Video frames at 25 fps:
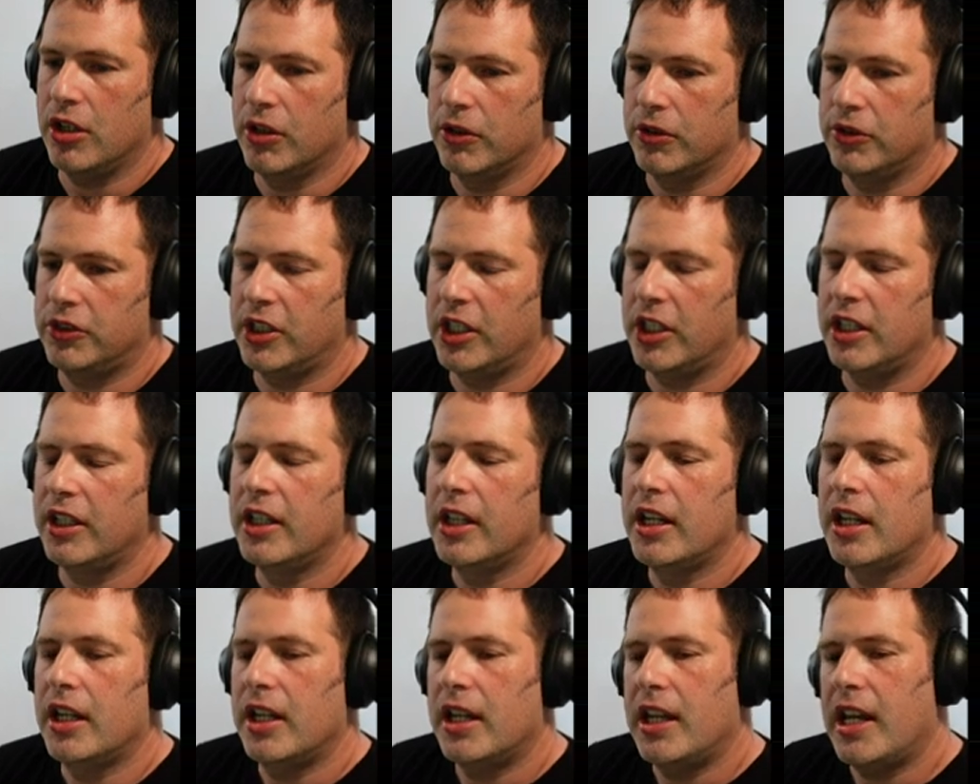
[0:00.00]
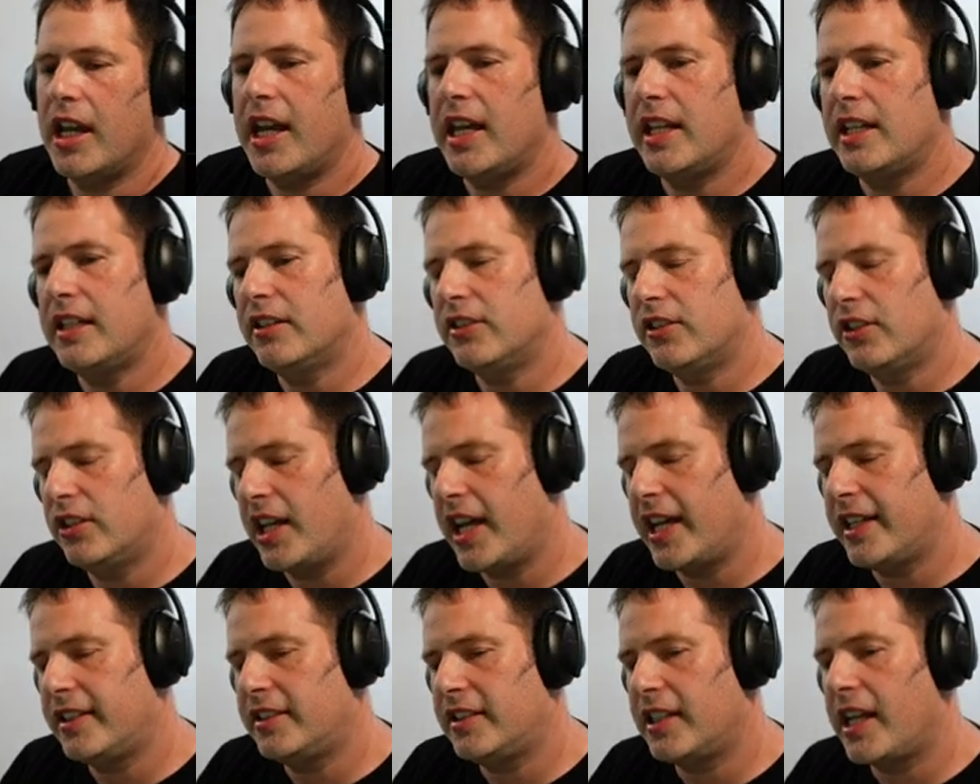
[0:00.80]
knows it
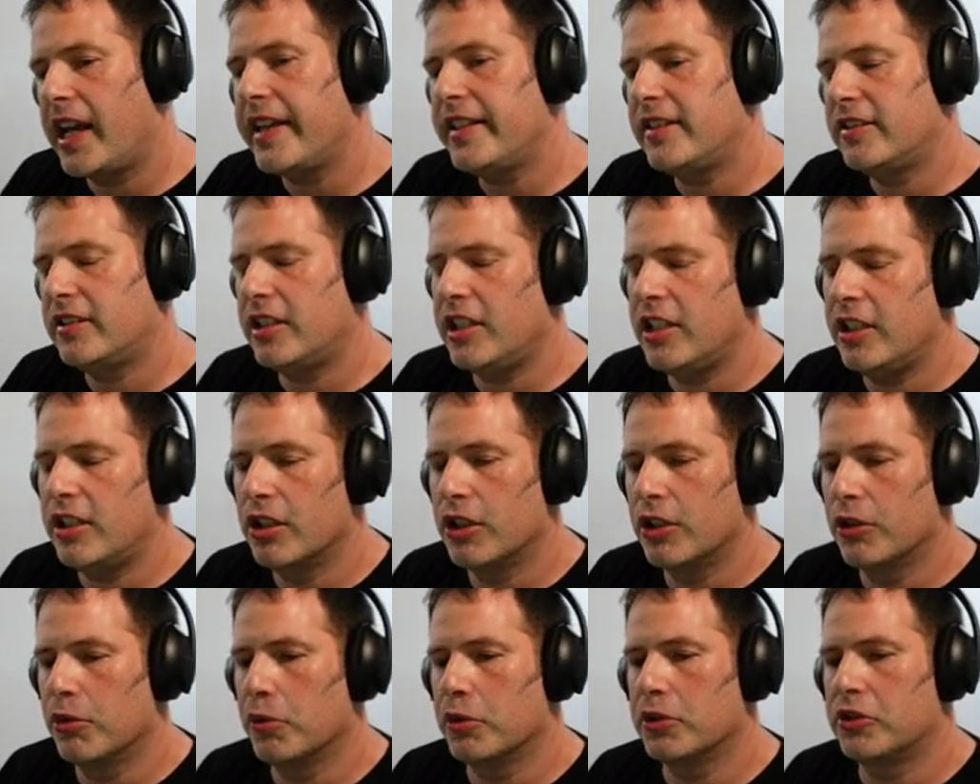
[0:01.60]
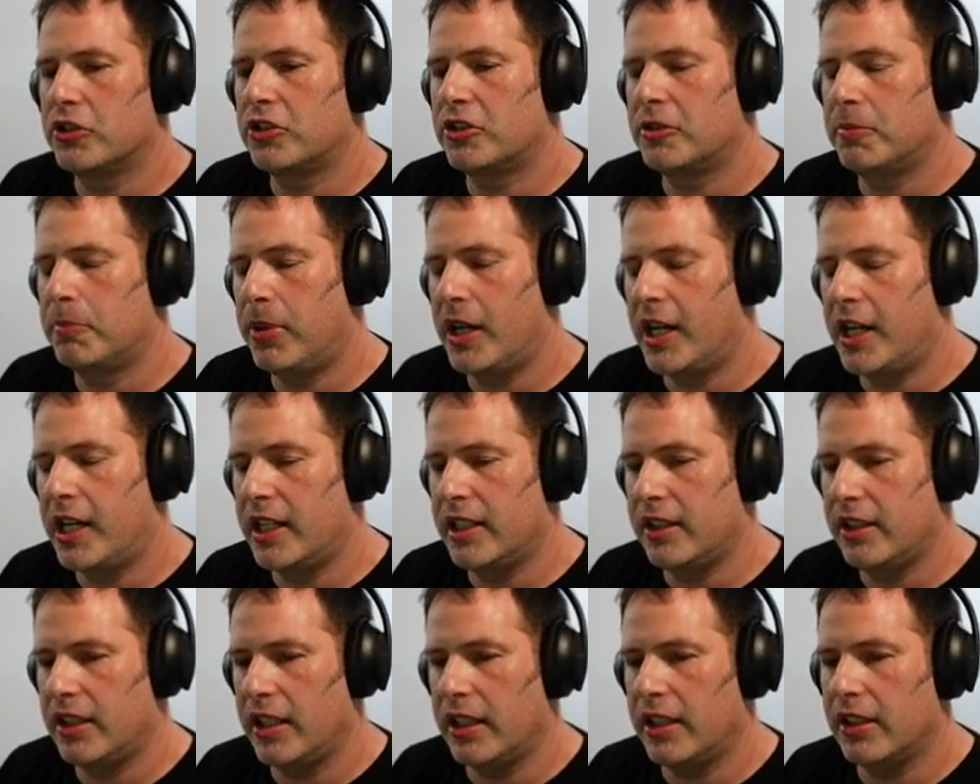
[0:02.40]
unless I see her
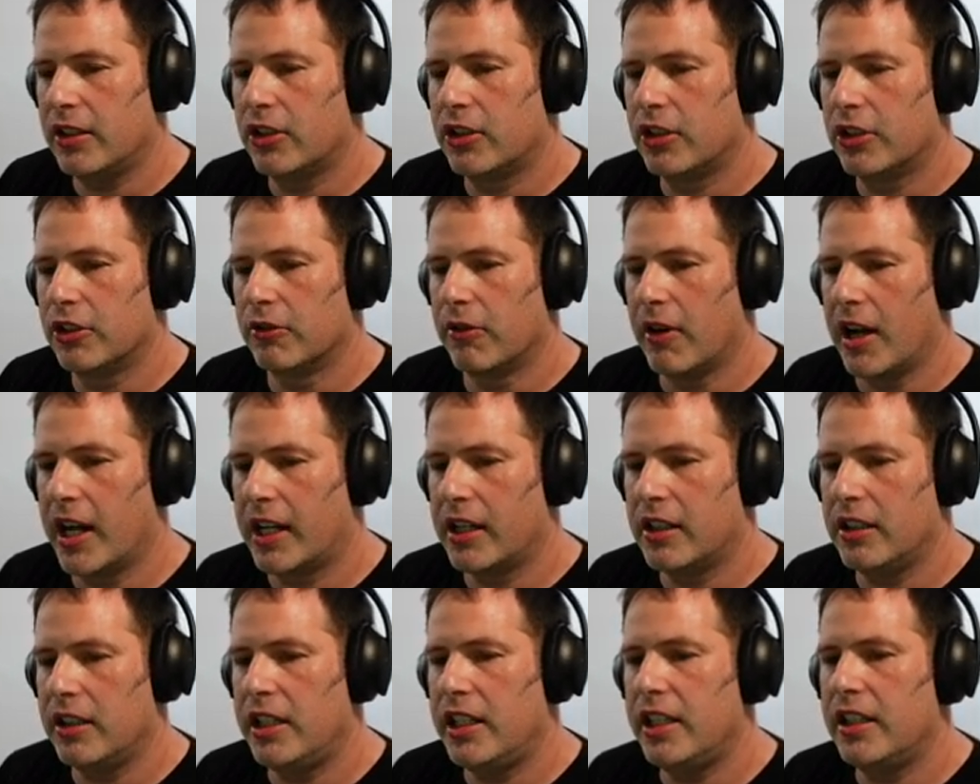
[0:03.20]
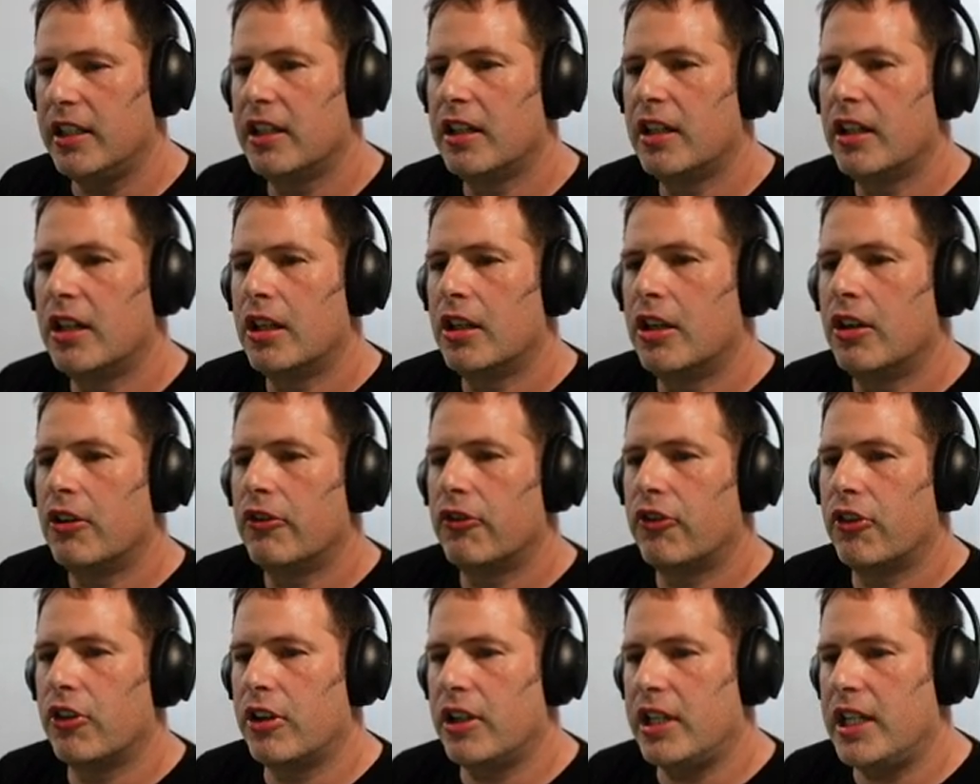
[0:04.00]
responding correctly
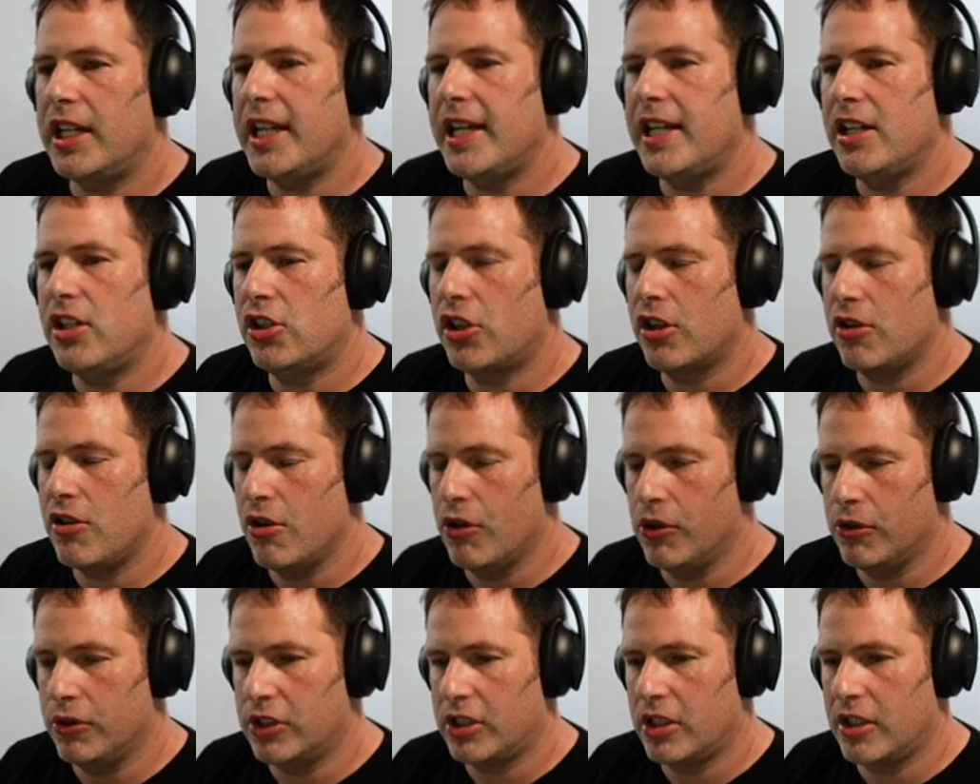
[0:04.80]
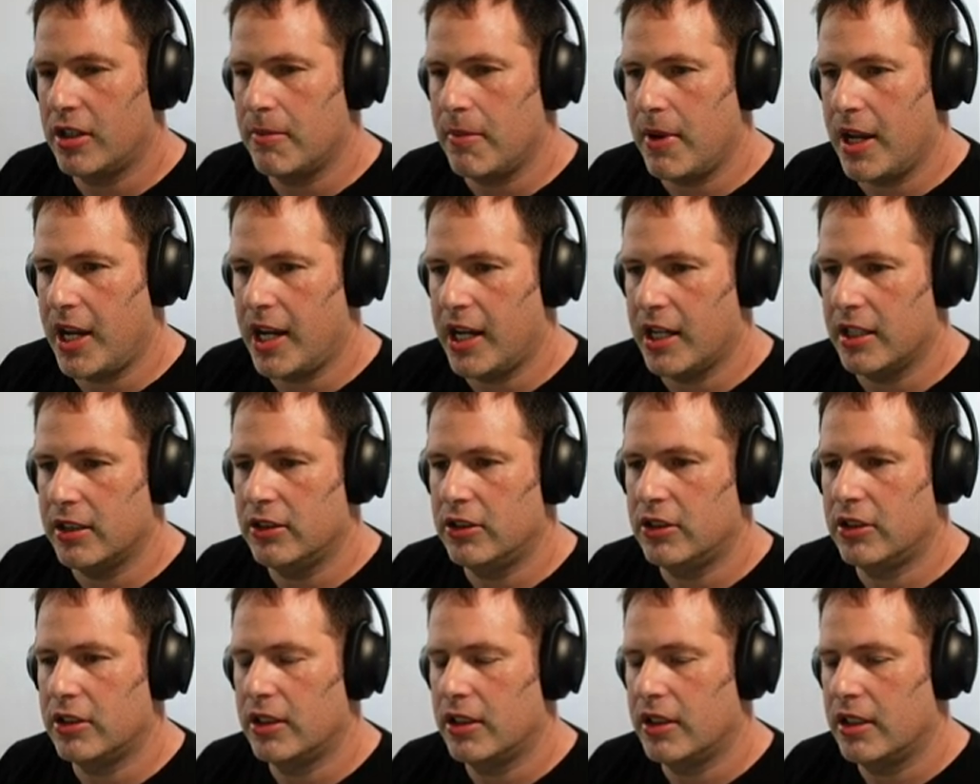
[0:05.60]
for each of those
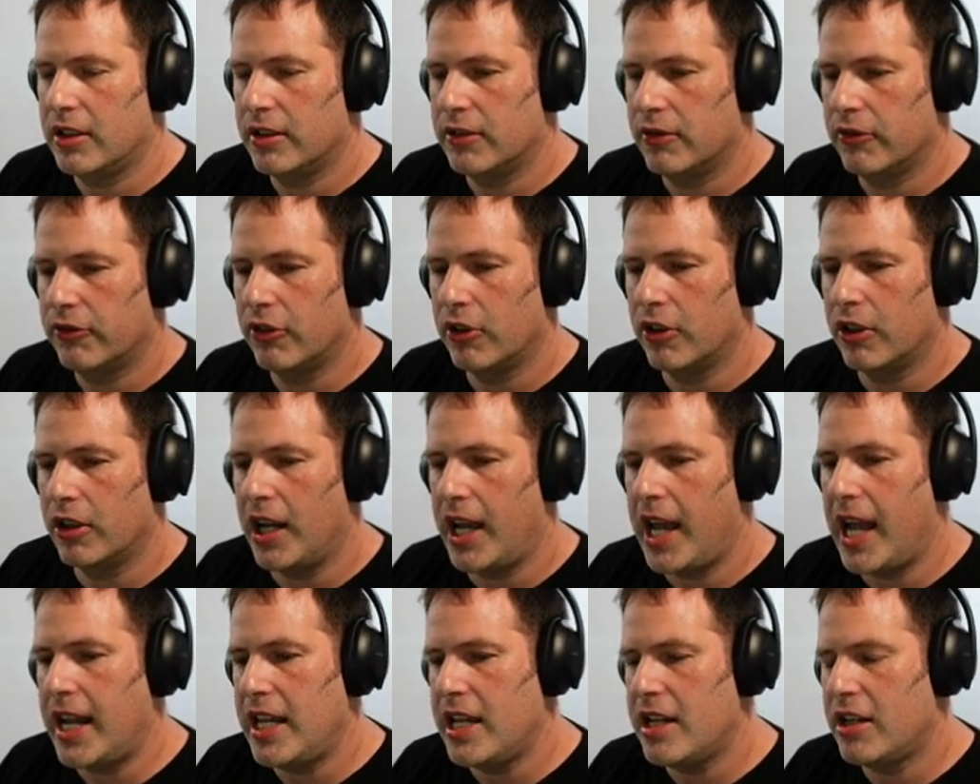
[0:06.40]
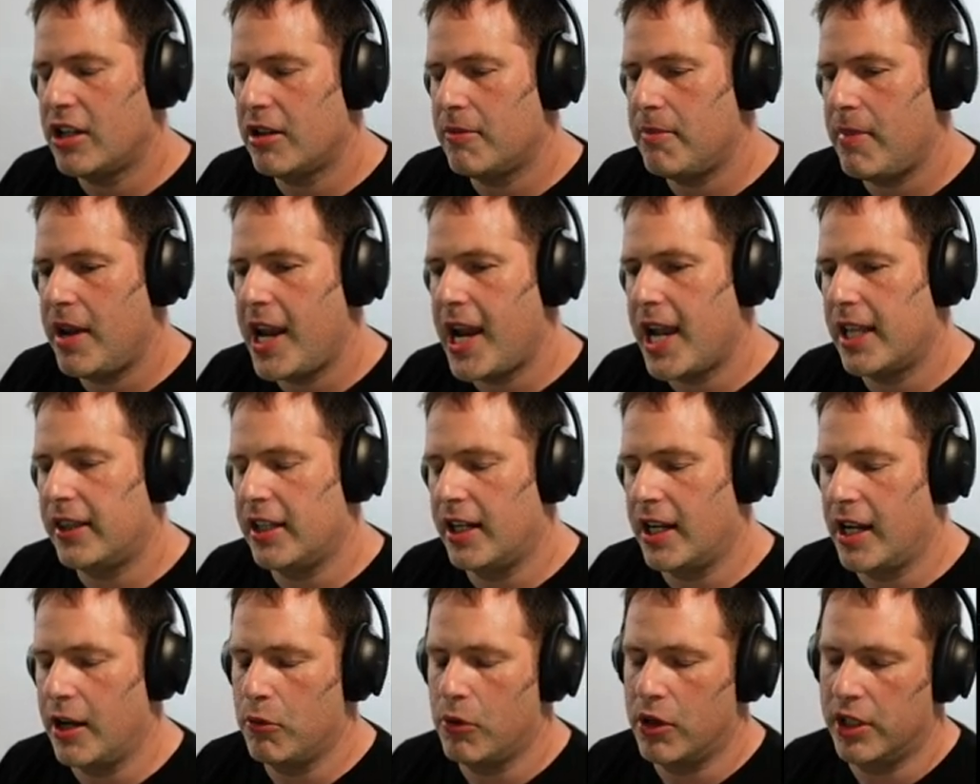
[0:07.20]
commands, for any command
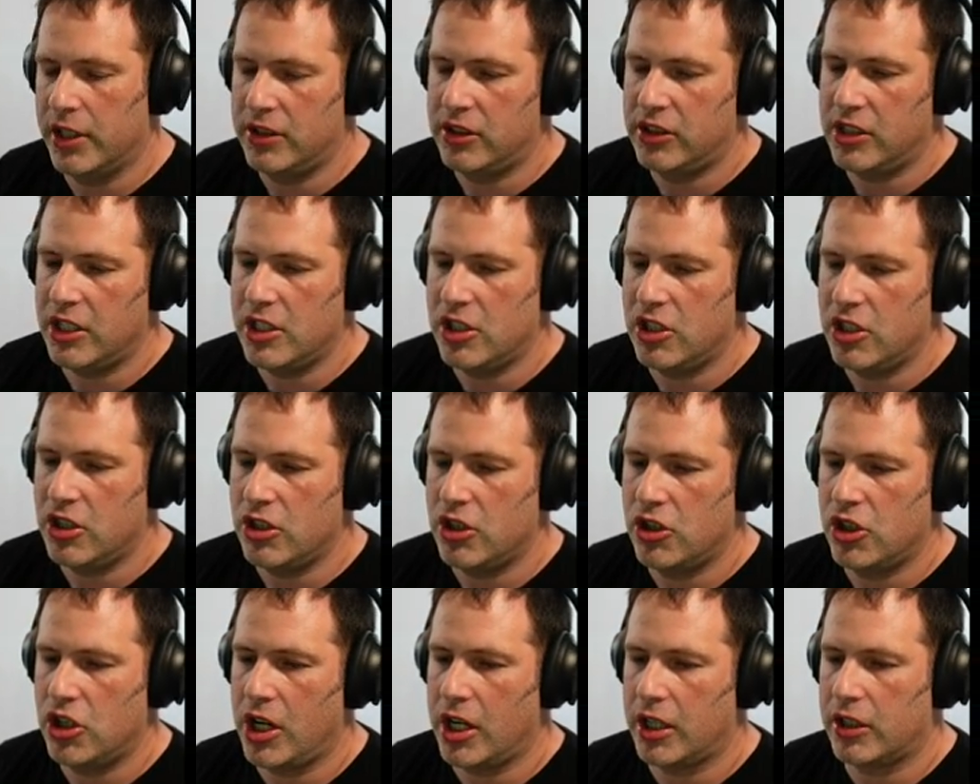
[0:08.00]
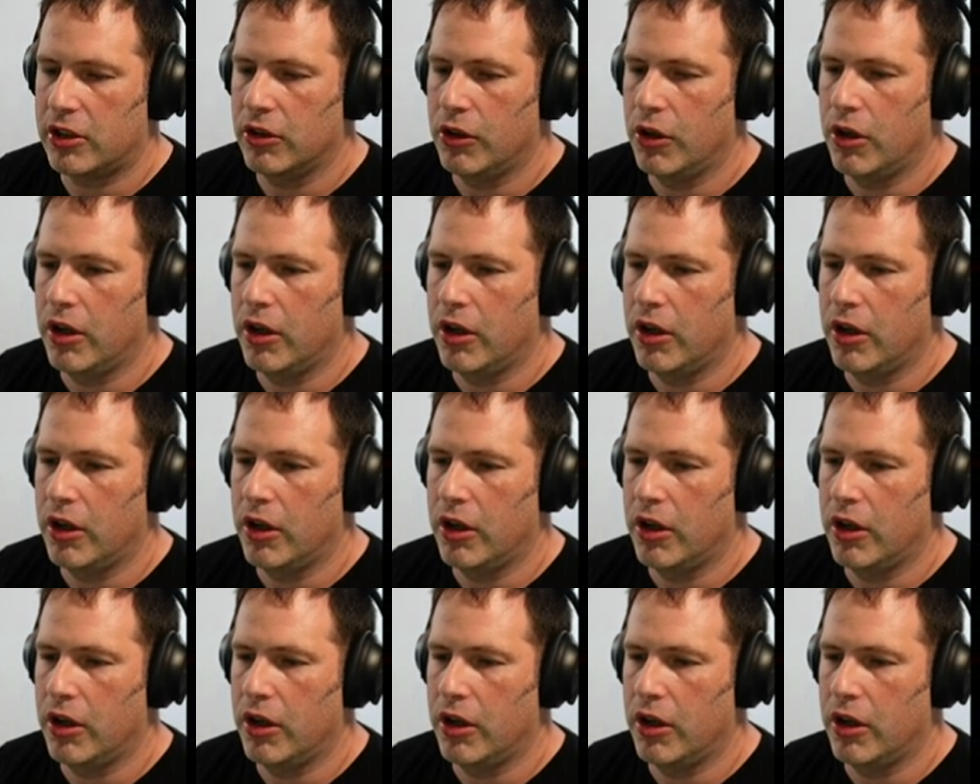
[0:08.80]
that I want to see she's checked